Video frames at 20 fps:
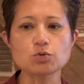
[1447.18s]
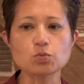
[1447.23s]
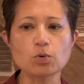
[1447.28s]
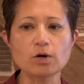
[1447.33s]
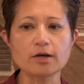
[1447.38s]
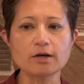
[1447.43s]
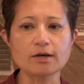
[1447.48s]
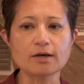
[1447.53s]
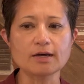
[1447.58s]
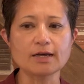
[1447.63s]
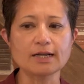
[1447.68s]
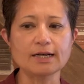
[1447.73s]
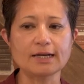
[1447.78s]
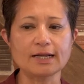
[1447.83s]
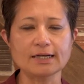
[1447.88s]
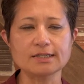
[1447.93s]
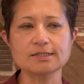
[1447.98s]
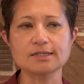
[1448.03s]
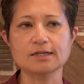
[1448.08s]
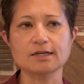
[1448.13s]
what
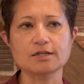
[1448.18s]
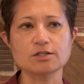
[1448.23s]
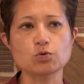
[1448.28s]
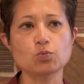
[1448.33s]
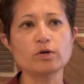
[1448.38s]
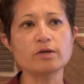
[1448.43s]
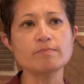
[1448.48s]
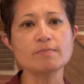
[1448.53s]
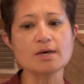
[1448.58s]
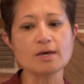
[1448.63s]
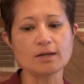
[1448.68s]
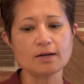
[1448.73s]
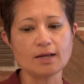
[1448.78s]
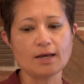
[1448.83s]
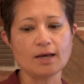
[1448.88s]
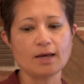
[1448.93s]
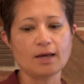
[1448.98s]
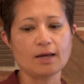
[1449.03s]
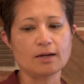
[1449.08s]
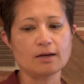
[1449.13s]
connected us. We met
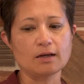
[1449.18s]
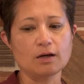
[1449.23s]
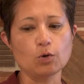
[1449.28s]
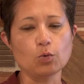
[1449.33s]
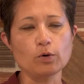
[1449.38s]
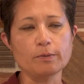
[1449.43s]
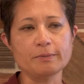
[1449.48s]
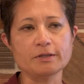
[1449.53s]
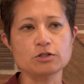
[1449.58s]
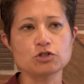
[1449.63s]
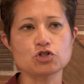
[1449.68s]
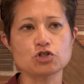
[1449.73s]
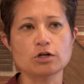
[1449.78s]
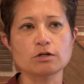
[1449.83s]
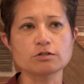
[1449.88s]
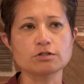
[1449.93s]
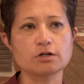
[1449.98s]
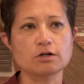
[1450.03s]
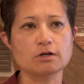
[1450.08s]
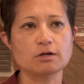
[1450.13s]
at a women's
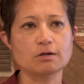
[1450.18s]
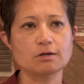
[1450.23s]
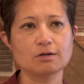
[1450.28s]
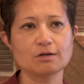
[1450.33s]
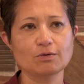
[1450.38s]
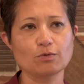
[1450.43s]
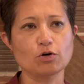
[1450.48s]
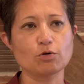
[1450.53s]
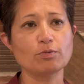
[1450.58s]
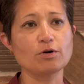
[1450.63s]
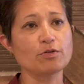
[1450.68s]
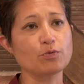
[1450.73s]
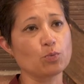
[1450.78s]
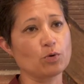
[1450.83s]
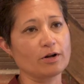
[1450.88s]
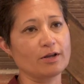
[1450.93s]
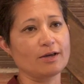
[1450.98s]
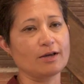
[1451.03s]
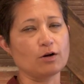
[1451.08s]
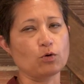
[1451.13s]
shelter. We were both
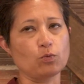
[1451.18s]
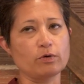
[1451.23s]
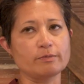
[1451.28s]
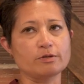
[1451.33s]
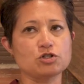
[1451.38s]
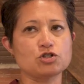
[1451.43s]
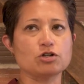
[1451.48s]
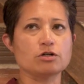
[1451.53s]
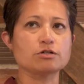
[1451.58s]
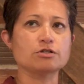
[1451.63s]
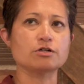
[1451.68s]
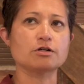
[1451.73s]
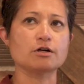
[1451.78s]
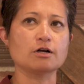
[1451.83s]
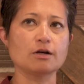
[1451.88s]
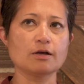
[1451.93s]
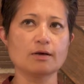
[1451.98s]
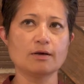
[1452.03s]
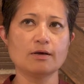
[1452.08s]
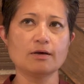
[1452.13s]
working at a women's shelter.
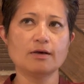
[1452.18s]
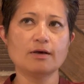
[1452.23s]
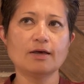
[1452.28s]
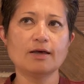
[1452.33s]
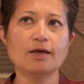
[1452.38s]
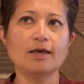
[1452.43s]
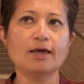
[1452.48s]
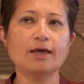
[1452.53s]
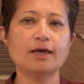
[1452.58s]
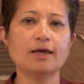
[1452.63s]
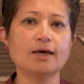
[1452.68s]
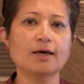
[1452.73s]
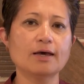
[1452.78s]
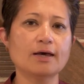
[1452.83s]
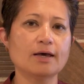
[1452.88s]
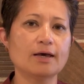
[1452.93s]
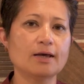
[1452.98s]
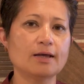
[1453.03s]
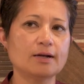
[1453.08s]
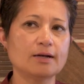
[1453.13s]

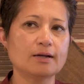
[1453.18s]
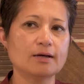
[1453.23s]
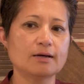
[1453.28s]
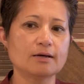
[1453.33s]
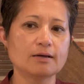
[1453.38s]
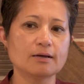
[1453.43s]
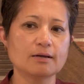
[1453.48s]
And,